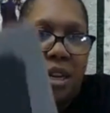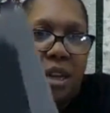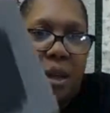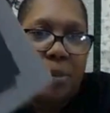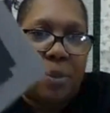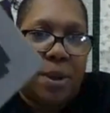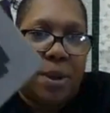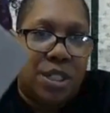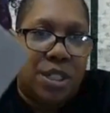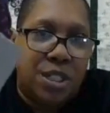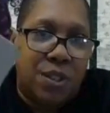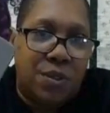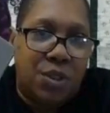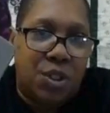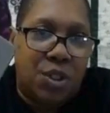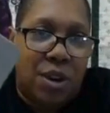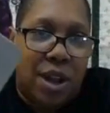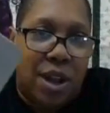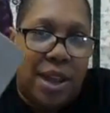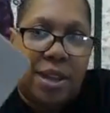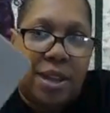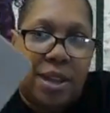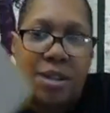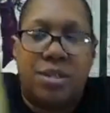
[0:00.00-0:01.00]
a bunch of
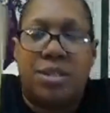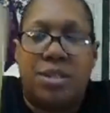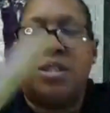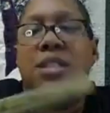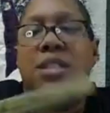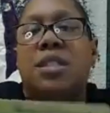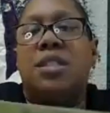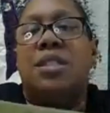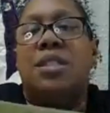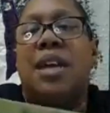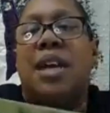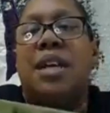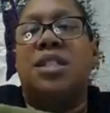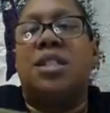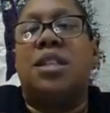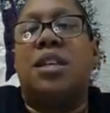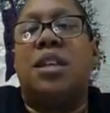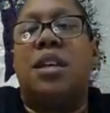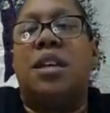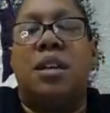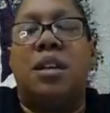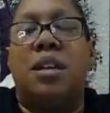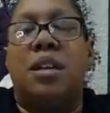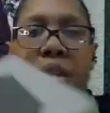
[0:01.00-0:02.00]
triangles, this is
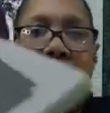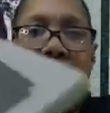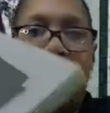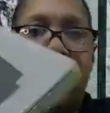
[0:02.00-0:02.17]
actually a